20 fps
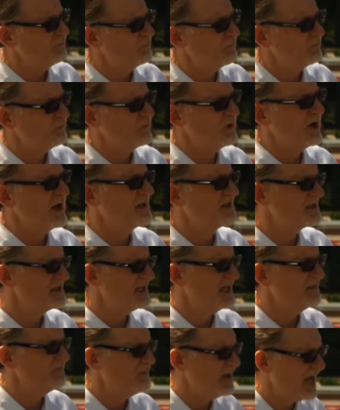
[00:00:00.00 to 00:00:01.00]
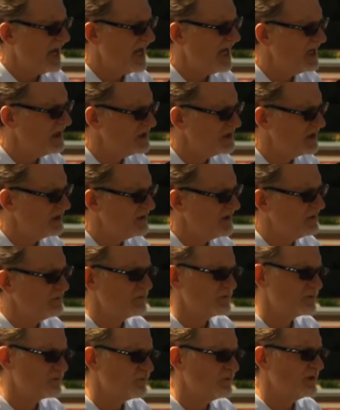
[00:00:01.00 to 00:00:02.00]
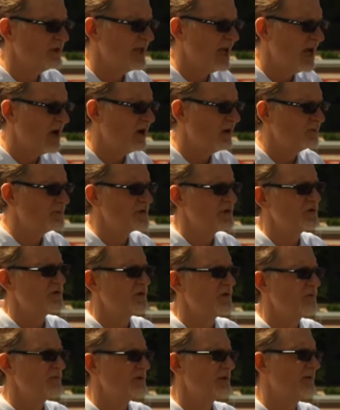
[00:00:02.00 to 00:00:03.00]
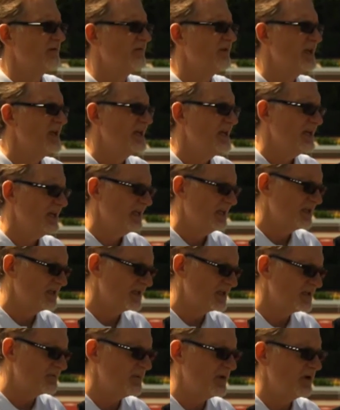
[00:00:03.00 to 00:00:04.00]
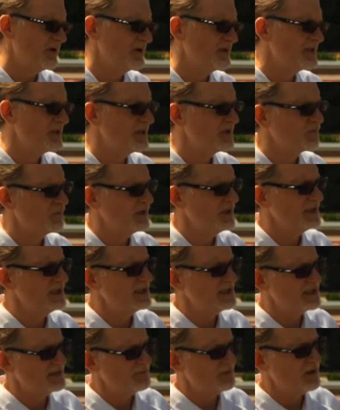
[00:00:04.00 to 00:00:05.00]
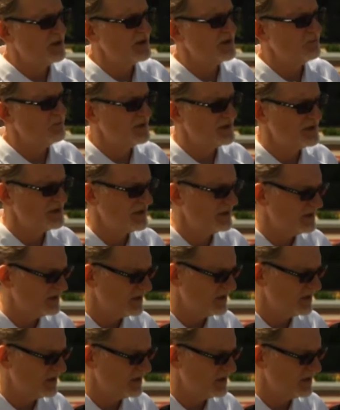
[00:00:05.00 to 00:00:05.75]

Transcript: we're on the same page, I think, which really helps in terms of his experiences, what he did as a player, what he's done as a